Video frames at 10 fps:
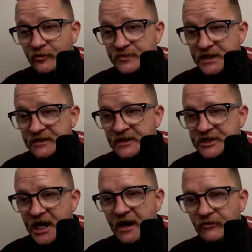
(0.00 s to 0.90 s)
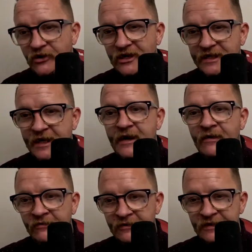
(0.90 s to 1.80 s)
in the chat right
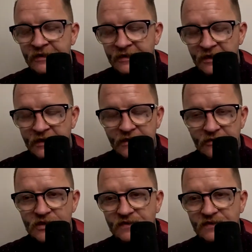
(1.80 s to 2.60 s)
now? Because